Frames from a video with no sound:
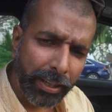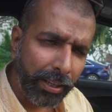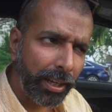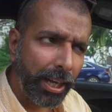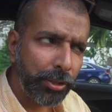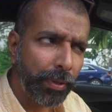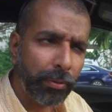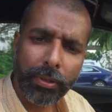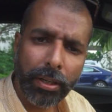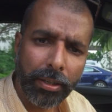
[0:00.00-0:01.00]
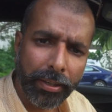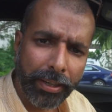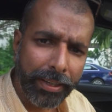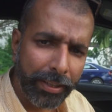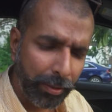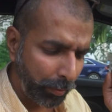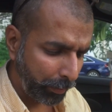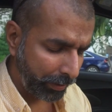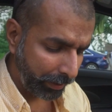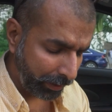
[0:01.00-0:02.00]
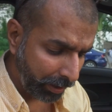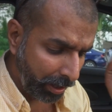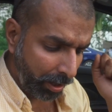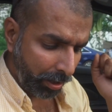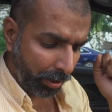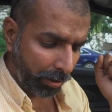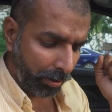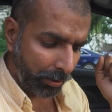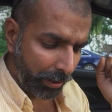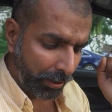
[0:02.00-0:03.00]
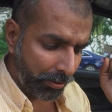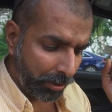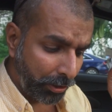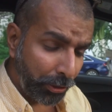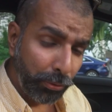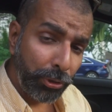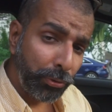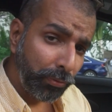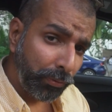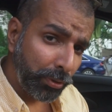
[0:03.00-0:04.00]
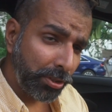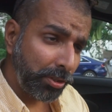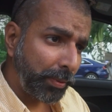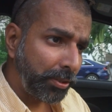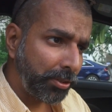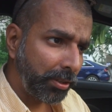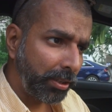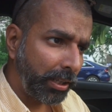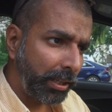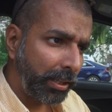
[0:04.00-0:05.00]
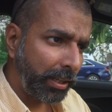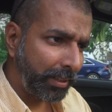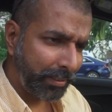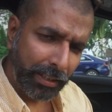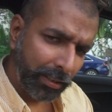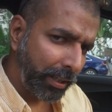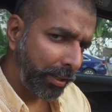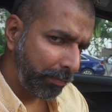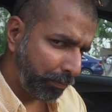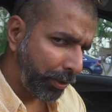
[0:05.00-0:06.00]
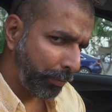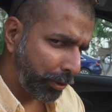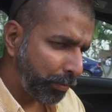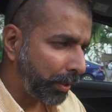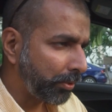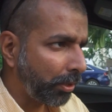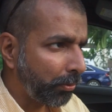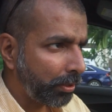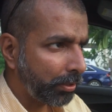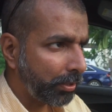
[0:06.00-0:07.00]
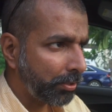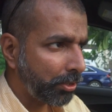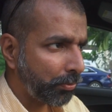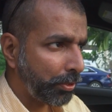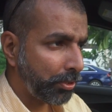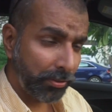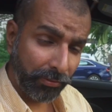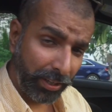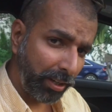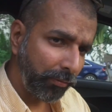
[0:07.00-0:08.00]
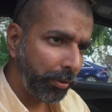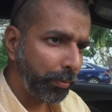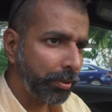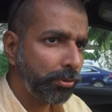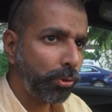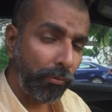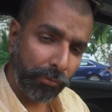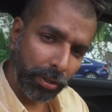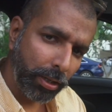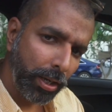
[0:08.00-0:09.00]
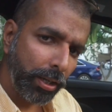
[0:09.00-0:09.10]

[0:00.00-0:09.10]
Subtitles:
get a hatchback with 190 mm, I think, is a new tune for the suspension, and I think that pretty much plays out. This suspension is very comfortable. It's softer